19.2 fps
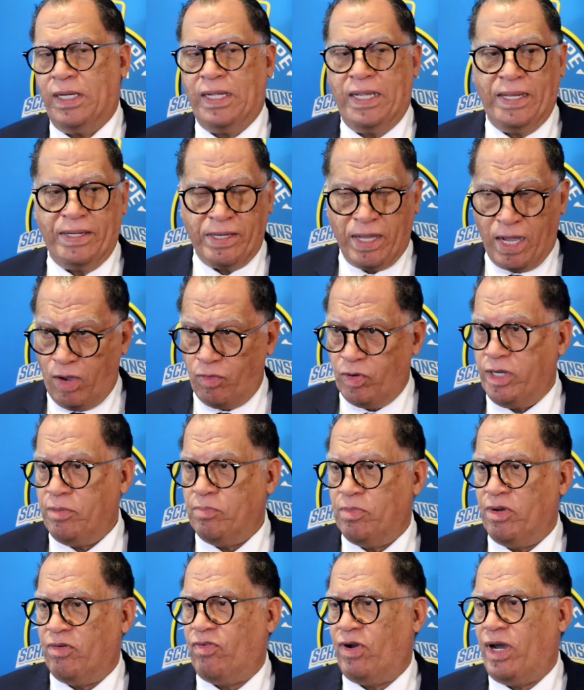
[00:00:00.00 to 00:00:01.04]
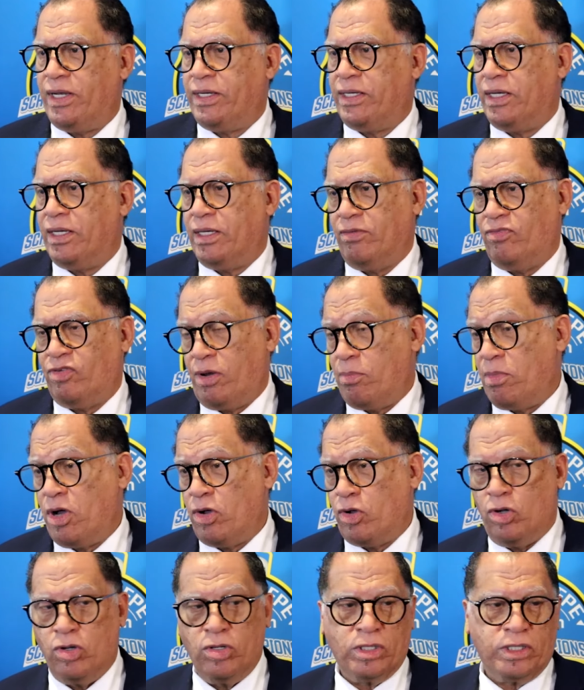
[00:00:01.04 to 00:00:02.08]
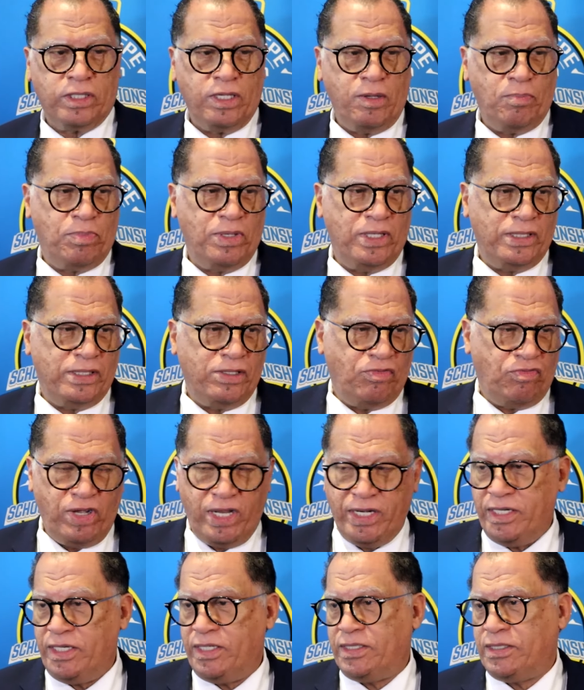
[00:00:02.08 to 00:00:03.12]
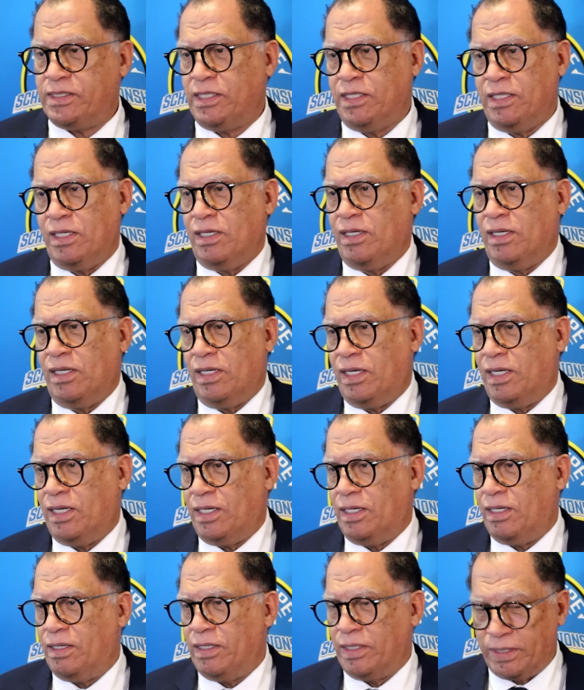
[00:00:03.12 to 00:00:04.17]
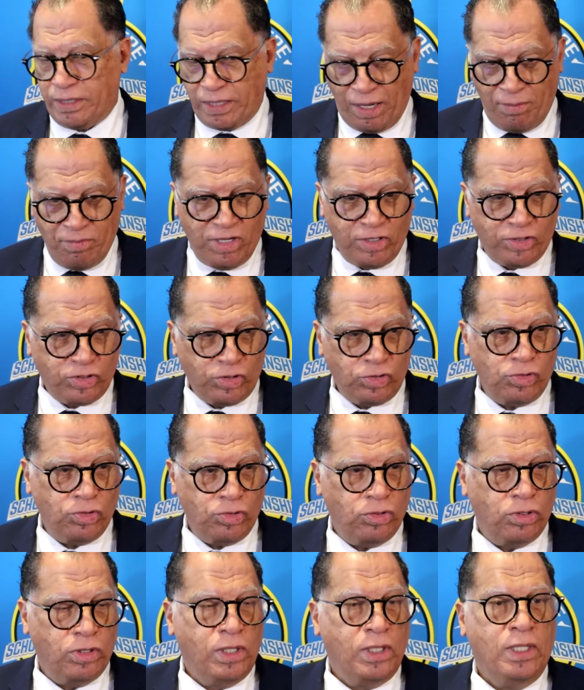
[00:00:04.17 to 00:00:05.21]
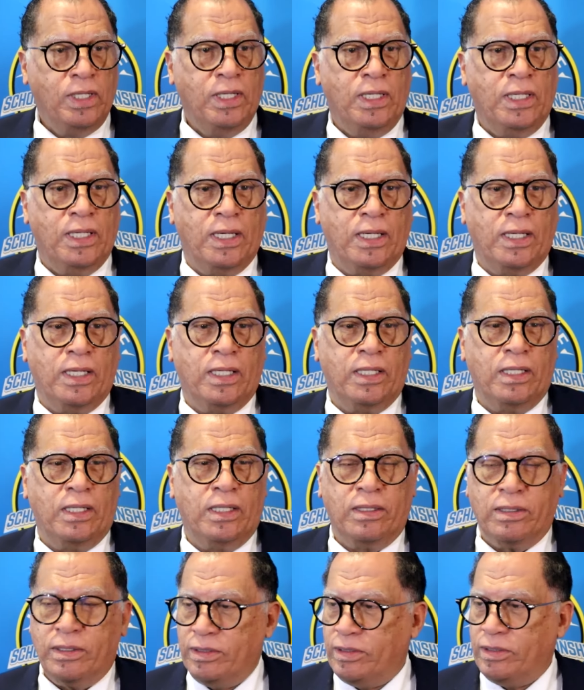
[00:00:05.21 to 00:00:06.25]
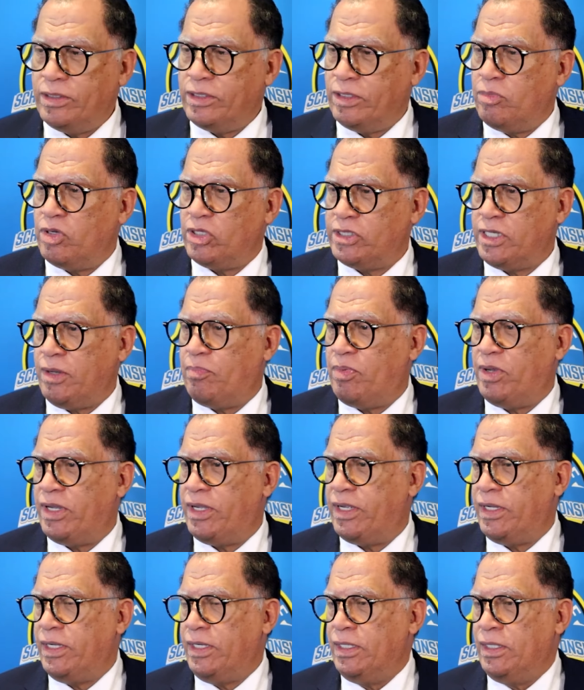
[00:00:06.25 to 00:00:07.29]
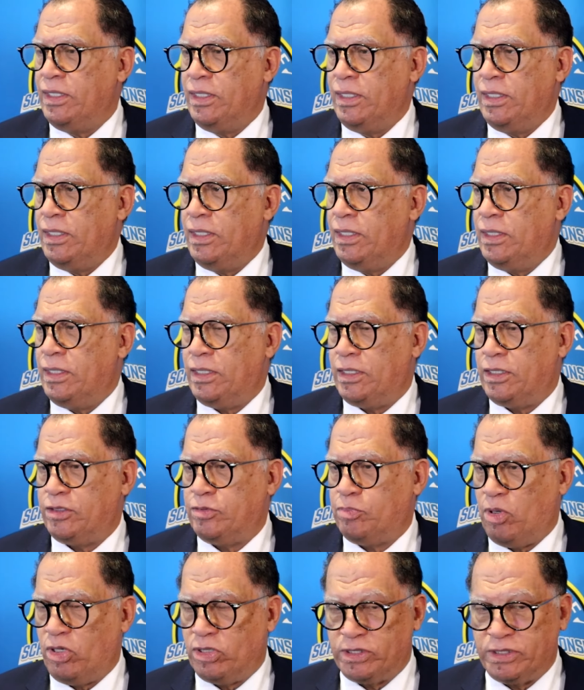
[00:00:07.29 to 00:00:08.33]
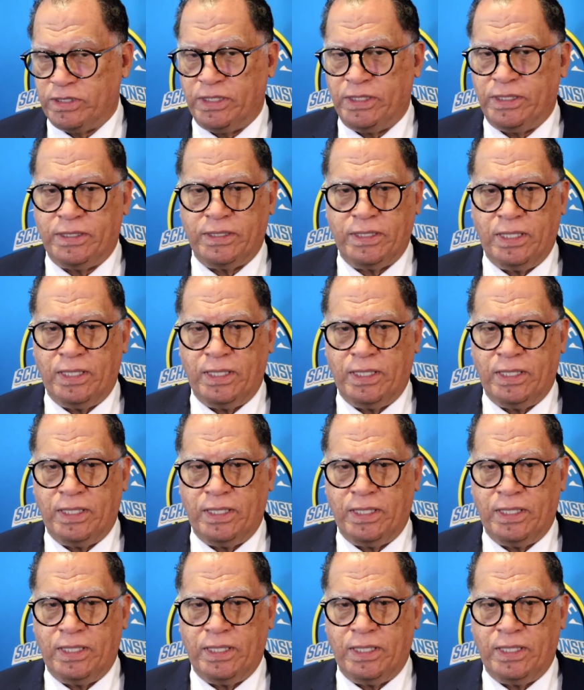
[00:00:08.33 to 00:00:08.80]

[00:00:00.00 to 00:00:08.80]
and now in Bafana, from our goalkeeper and defenders coming through the Motsepe sponsored